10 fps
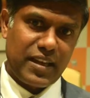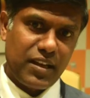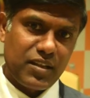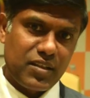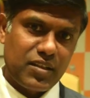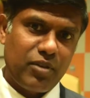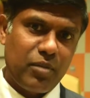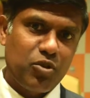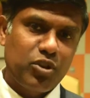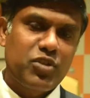years. From
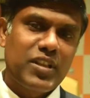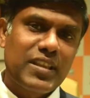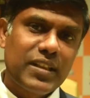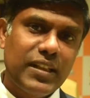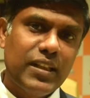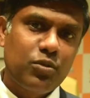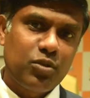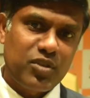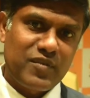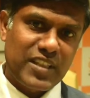2013 to
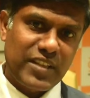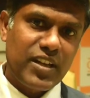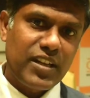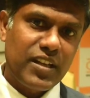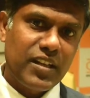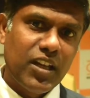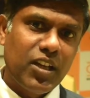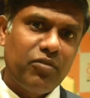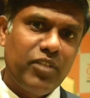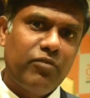2017,
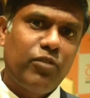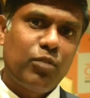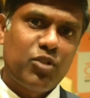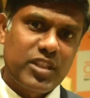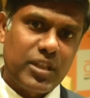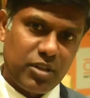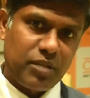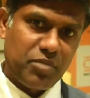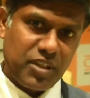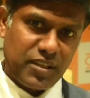we have almost doubled our
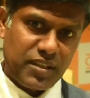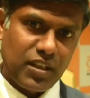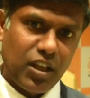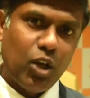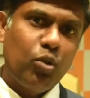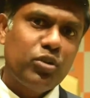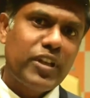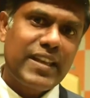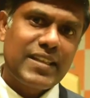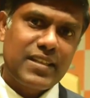business. Over the
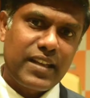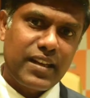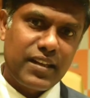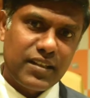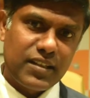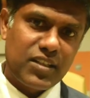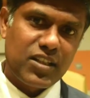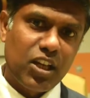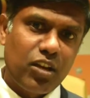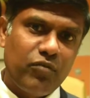next 10 years,
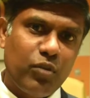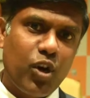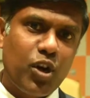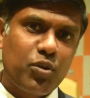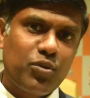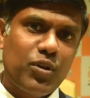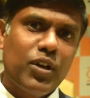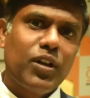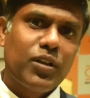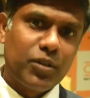we want to
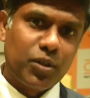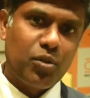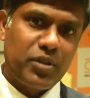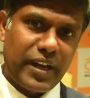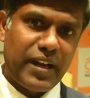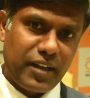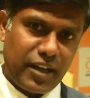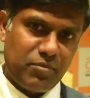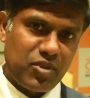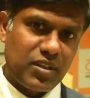grow 10
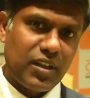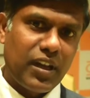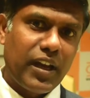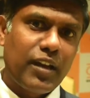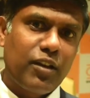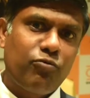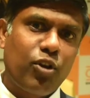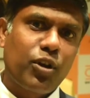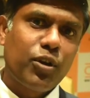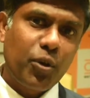times. And for
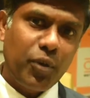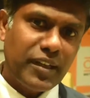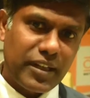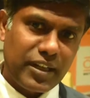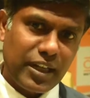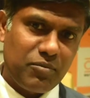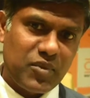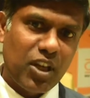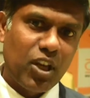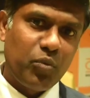growing 10 times,
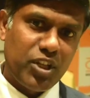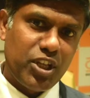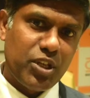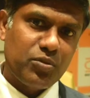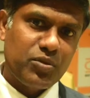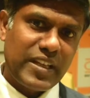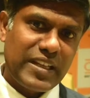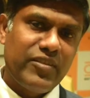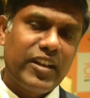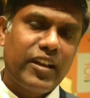we need to
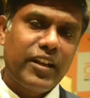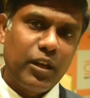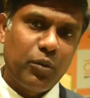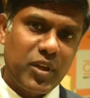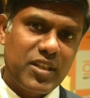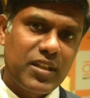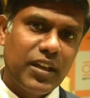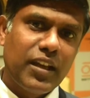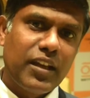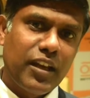significantly invest
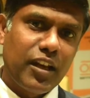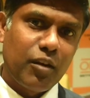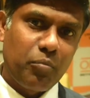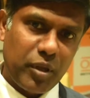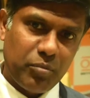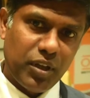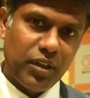in people,